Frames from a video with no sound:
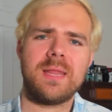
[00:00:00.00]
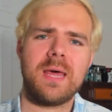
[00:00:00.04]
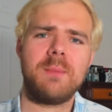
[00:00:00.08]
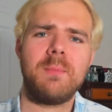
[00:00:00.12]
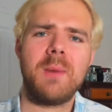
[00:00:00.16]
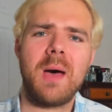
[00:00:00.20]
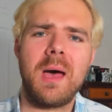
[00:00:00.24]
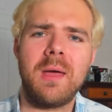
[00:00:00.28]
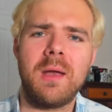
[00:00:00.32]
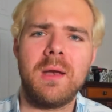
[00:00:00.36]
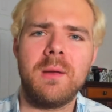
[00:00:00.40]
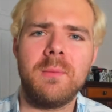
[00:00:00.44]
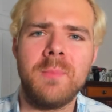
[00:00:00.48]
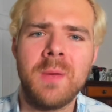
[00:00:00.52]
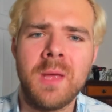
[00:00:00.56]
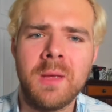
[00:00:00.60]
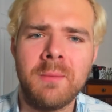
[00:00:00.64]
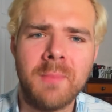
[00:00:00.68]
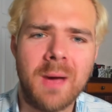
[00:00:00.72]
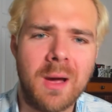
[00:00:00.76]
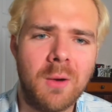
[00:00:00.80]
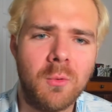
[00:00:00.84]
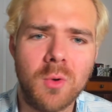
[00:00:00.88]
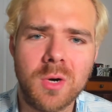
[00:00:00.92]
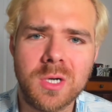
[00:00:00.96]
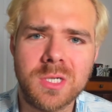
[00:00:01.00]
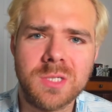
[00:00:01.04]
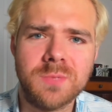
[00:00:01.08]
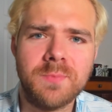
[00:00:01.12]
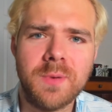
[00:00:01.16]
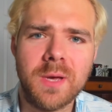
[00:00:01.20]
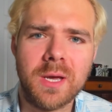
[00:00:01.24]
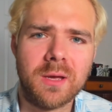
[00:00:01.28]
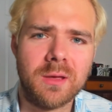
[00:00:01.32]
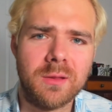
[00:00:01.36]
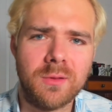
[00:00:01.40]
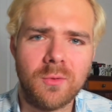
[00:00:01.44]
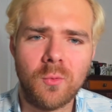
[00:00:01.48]
That might have been my worst
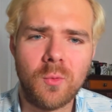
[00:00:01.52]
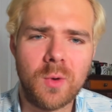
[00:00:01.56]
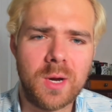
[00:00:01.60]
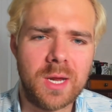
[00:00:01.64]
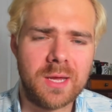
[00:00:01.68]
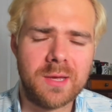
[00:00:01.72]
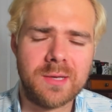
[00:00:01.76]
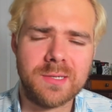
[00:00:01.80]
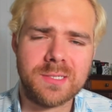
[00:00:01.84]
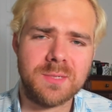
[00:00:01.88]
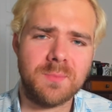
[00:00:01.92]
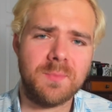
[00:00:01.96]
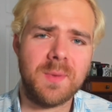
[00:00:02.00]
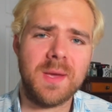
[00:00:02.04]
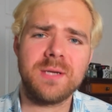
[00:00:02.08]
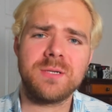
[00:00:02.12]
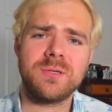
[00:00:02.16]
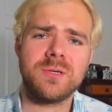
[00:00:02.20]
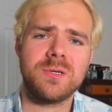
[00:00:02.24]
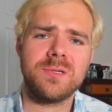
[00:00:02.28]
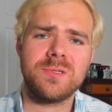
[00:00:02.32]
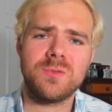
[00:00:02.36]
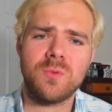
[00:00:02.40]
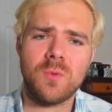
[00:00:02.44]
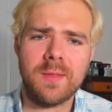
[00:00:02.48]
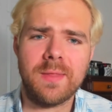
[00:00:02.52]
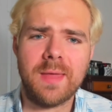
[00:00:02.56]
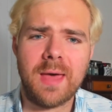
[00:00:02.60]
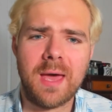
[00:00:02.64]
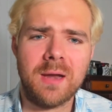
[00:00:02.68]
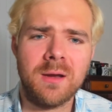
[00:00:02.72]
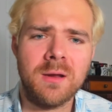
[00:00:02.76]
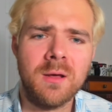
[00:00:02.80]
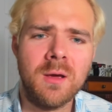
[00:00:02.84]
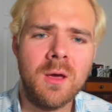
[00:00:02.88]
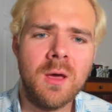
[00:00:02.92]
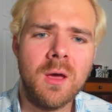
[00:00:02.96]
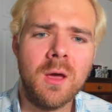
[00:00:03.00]
pick of the week because the Patriots won
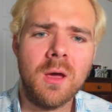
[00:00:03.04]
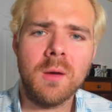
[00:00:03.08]
that